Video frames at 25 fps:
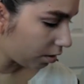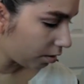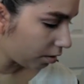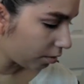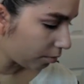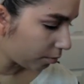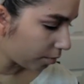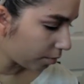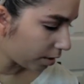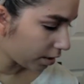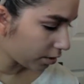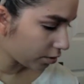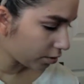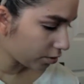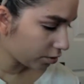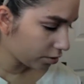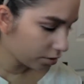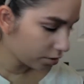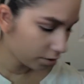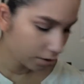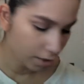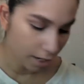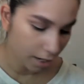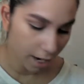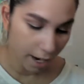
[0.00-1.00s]

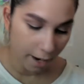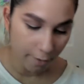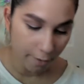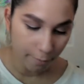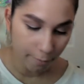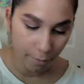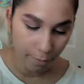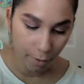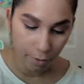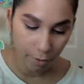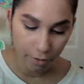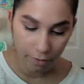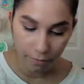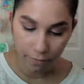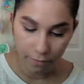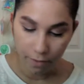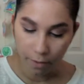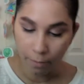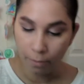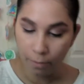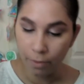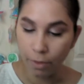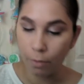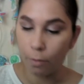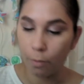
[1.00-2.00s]
which I have both of
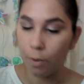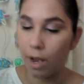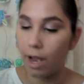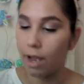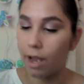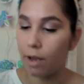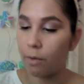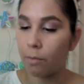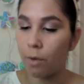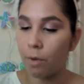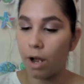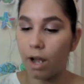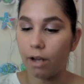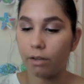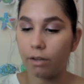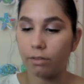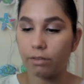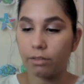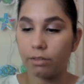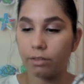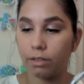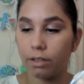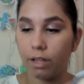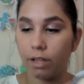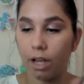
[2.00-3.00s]
them, the Wet and
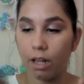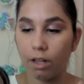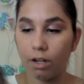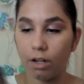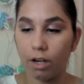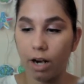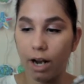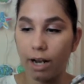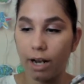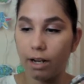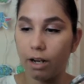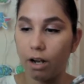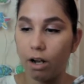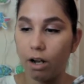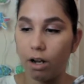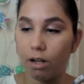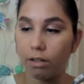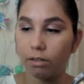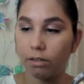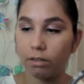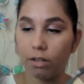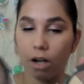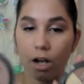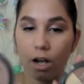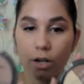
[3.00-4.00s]
Wild Color
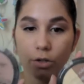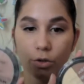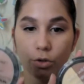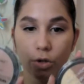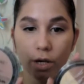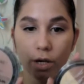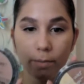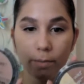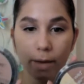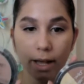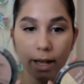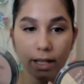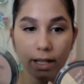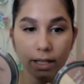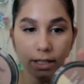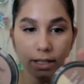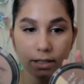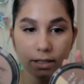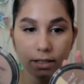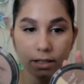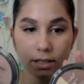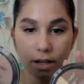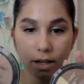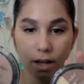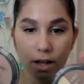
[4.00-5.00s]
Icon contouring
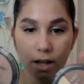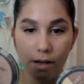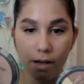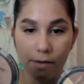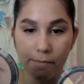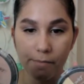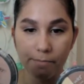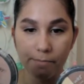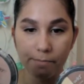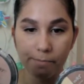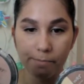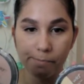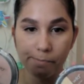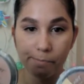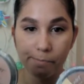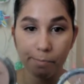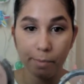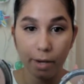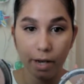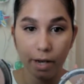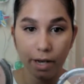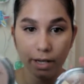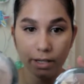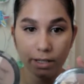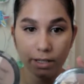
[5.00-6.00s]
palettes, um,
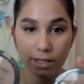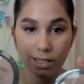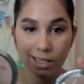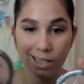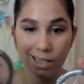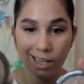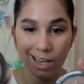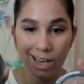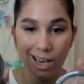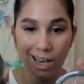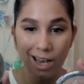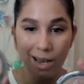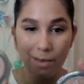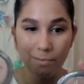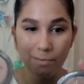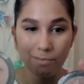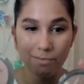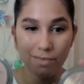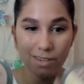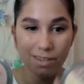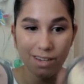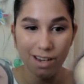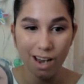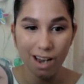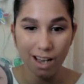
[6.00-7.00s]
but
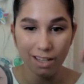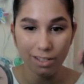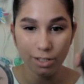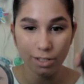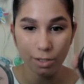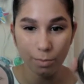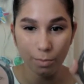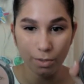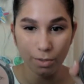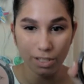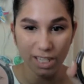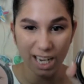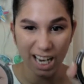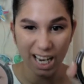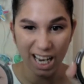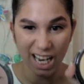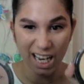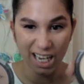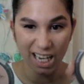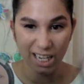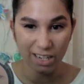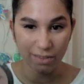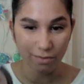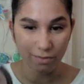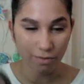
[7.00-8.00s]
I'm not super
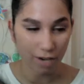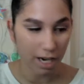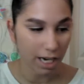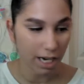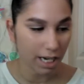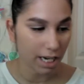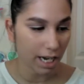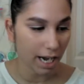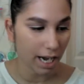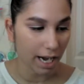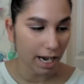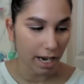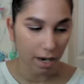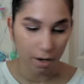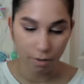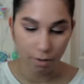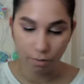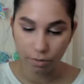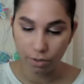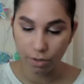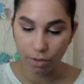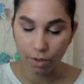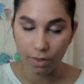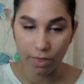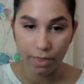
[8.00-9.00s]
tan right now,
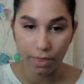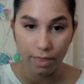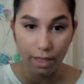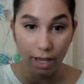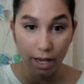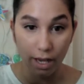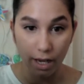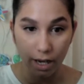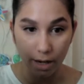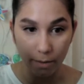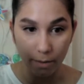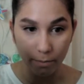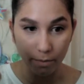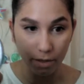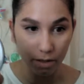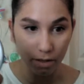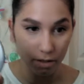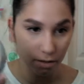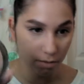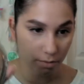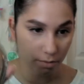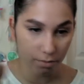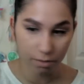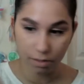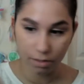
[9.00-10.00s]
so I think I'm going to
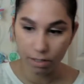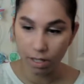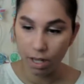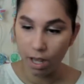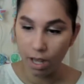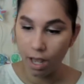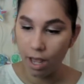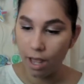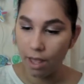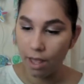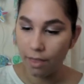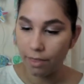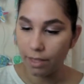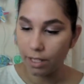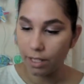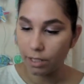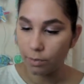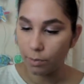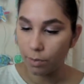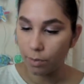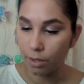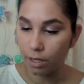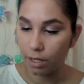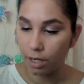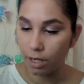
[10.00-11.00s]
use this
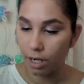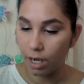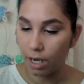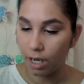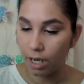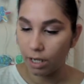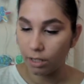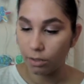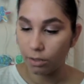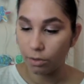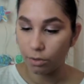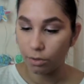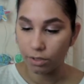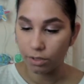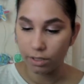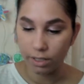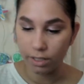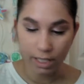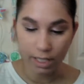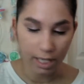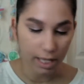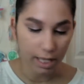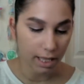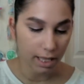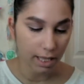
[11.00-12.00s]
one in Dulce
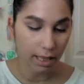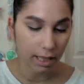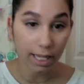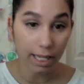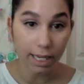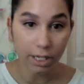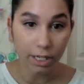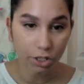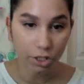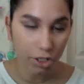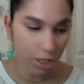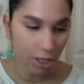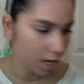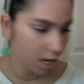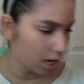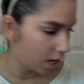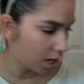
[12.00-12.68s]
de Leche.